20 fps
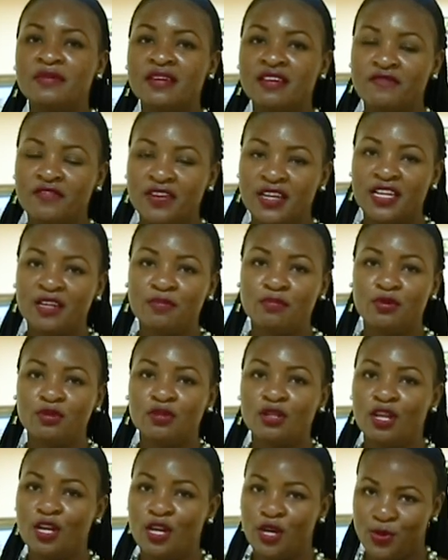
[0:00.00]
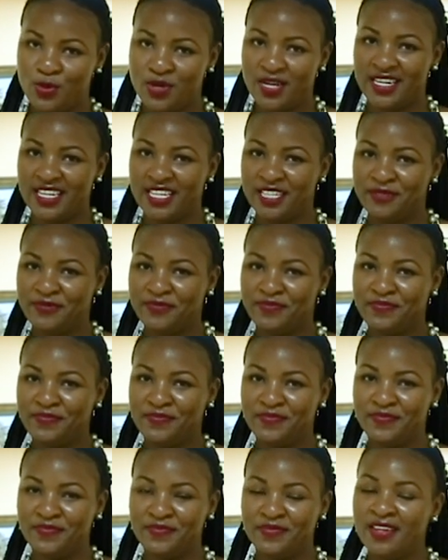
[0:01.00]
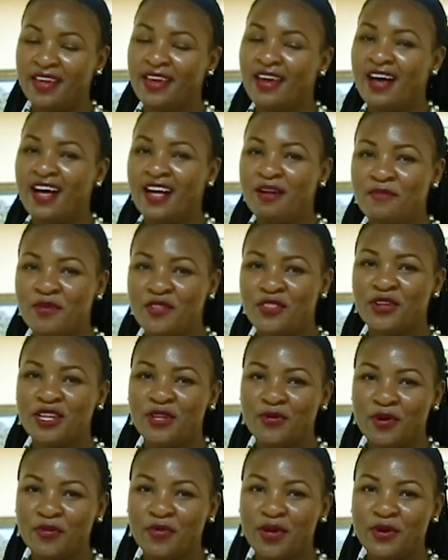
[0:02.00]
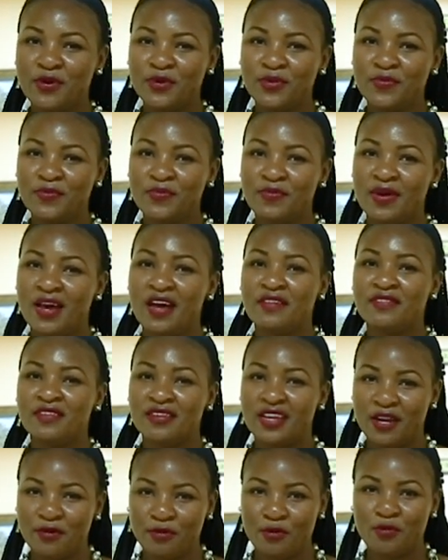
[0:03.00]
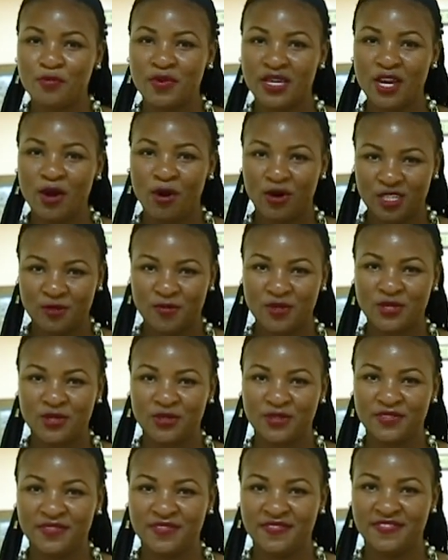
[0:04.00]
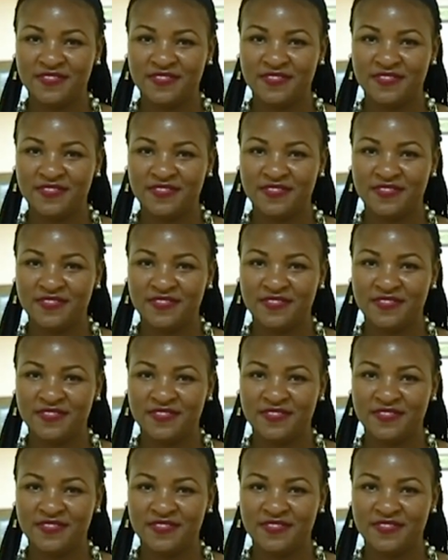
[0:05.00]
be available locally. I'm Odhiambo at the Nairobi Hospital.